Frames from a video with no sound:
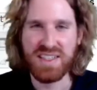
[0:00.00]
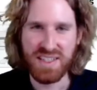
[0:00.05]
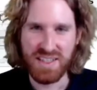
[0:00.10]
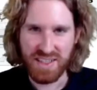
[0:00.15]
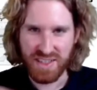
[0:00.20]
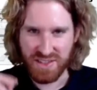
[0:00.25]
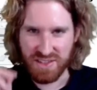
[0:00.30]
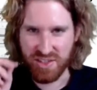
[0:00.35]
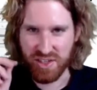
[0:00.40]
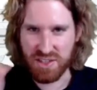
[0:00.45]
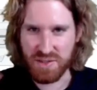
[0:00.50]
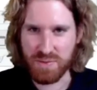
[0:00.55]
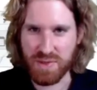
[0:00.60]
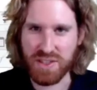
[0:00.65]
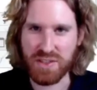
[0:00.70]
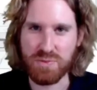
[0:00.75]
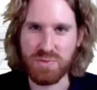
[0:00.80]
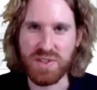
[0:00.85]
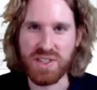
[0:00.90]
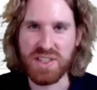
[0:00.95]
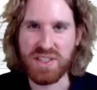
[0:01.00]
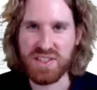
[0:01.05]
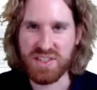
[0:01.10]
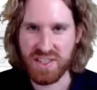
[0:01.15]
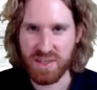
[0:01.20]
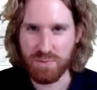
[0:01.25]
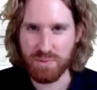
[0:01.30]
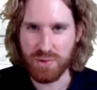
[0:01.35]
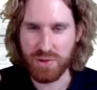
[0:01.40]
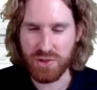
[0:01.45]
It's just meant to be a
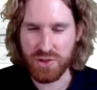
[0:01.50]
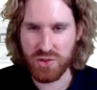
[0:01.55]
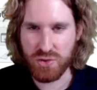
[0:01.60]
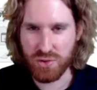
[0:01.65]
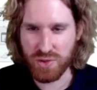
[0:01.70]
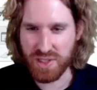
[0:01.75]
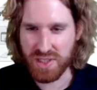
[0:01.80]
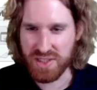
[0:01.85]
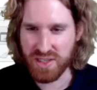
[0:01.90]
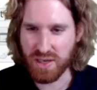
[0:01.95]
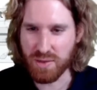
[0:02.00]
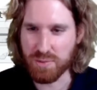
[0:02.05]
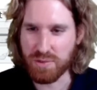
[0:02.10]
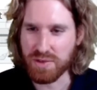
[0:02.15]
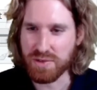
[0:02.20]
simple, short example.